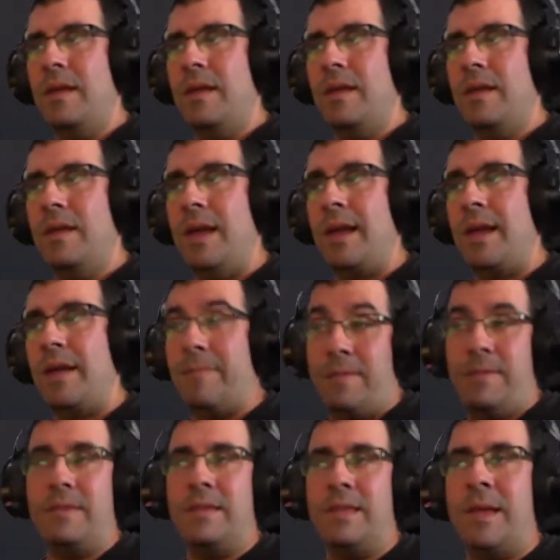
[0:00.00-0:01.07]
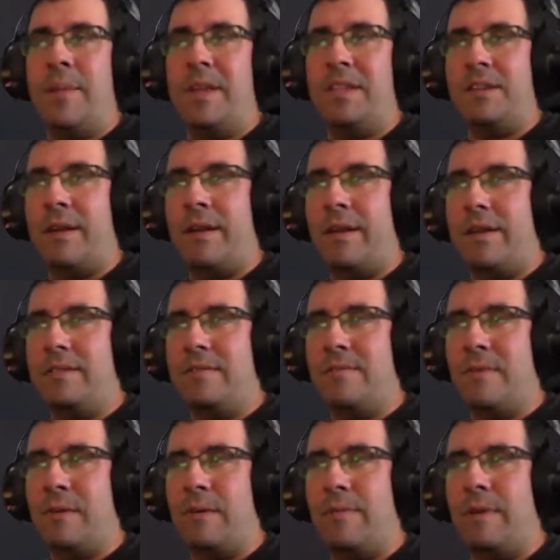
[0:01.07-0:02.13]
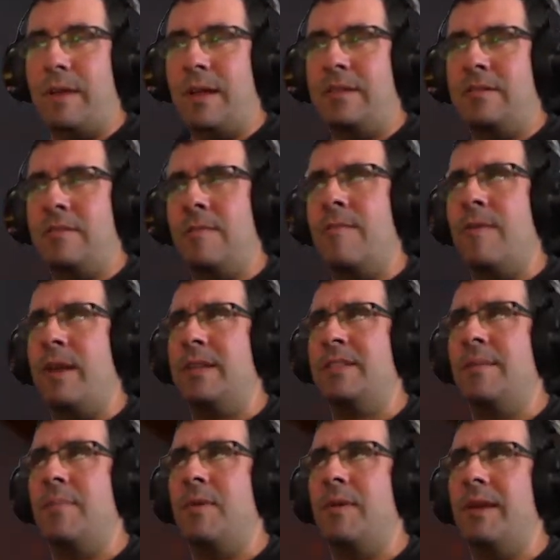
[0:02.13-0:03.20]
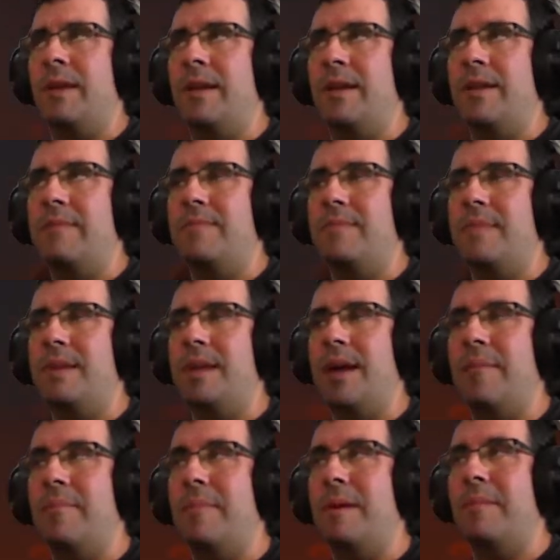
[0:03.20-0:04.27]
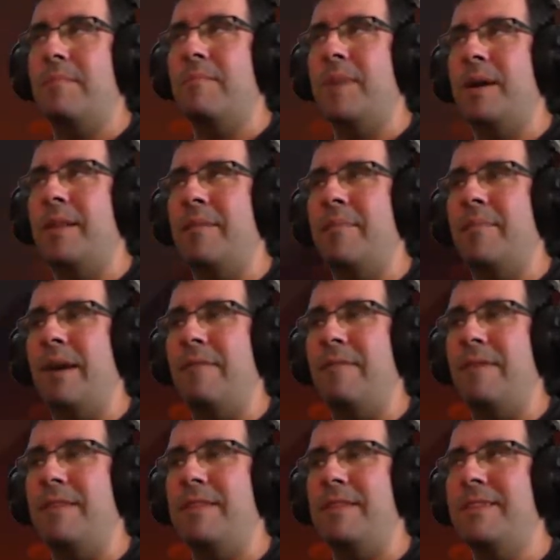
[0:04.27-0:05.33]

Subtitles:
I have damage areas so for example here I'm burning my feet.